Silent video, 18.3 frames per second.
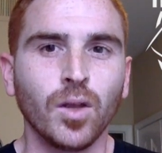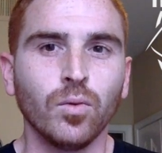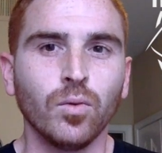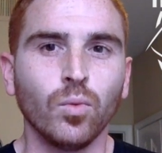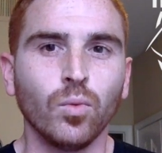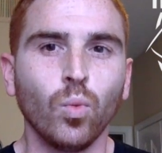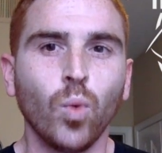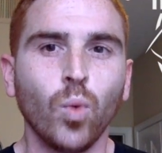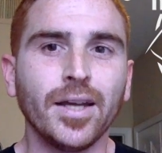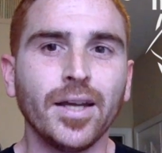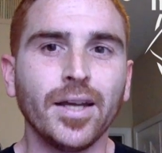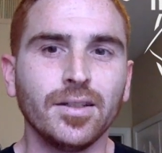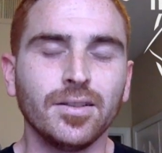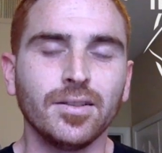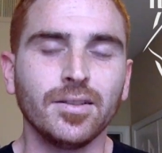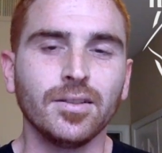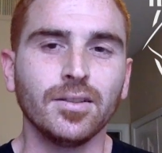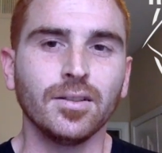
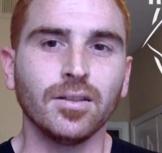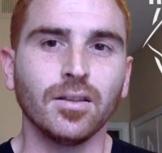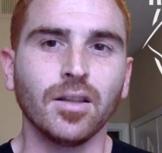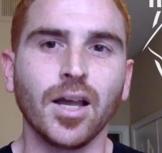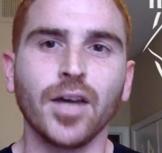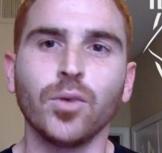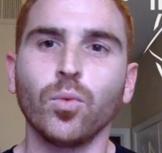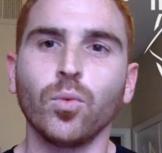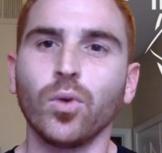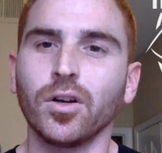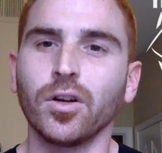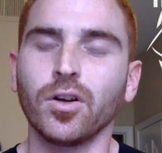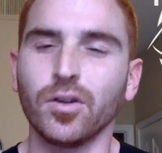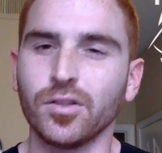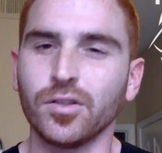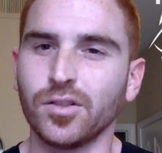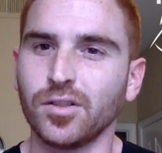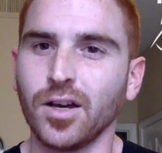white line work
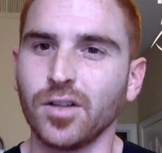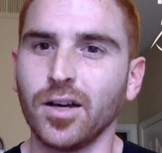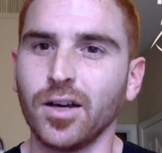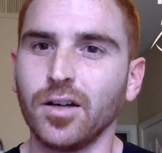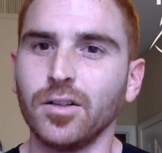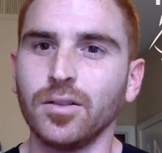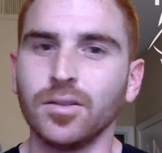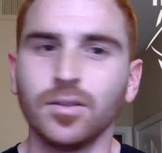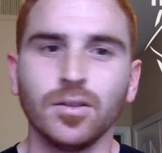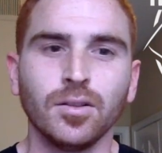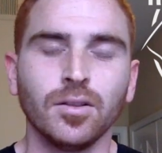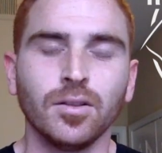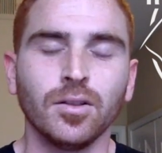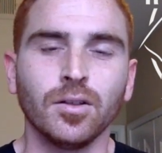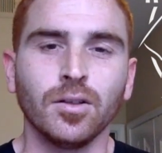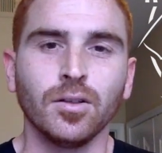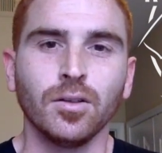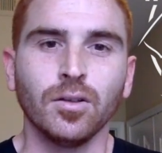art style
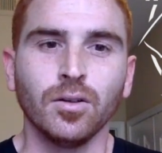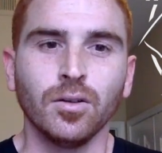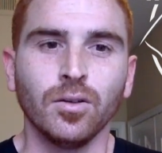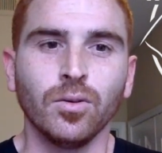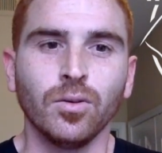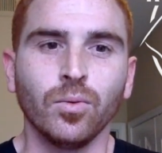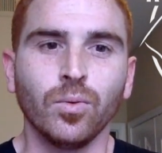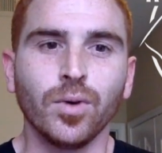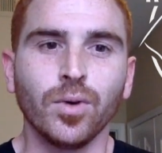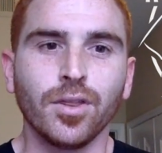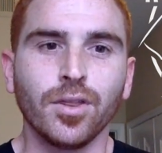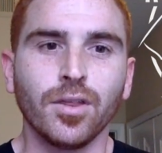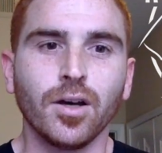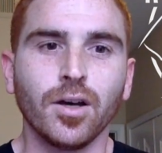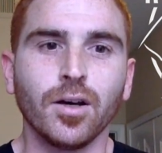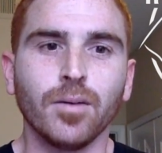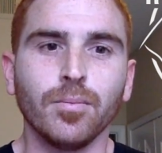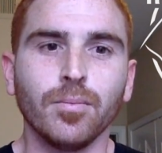with
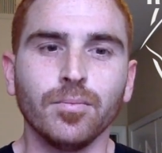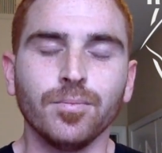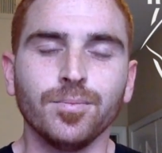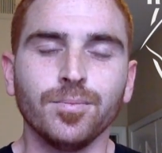um,